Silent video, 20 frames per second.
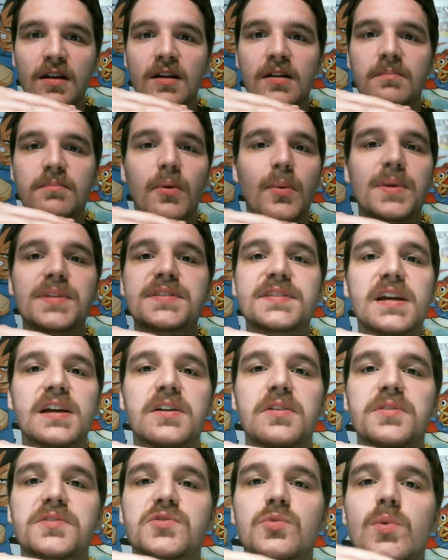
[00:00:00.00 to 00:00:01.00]
but once that
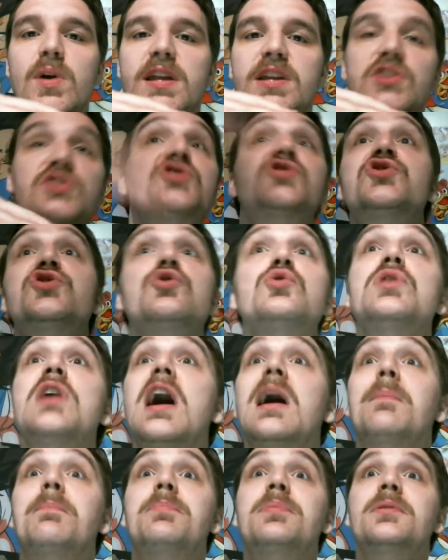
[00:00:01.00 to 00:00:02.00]
goes away, you shoot
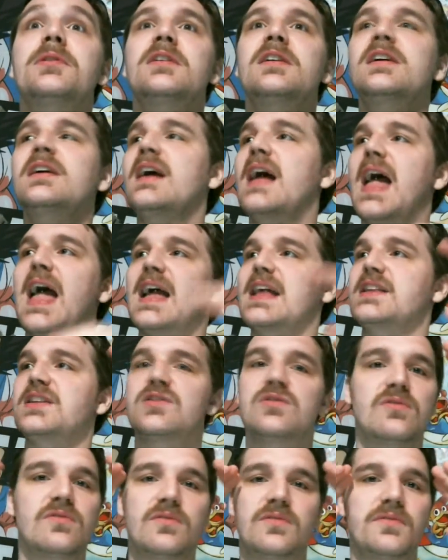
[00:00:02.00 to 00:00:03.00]
up and
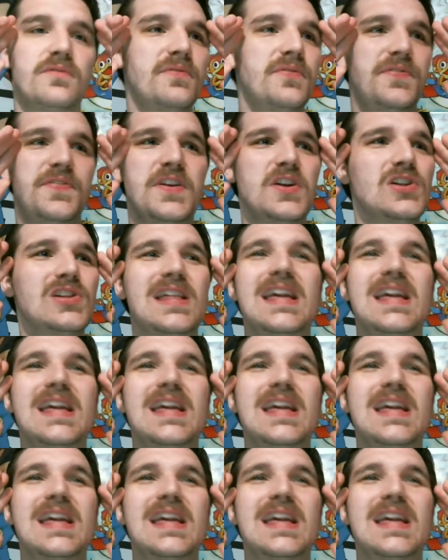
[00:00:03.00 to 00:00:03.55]
you feel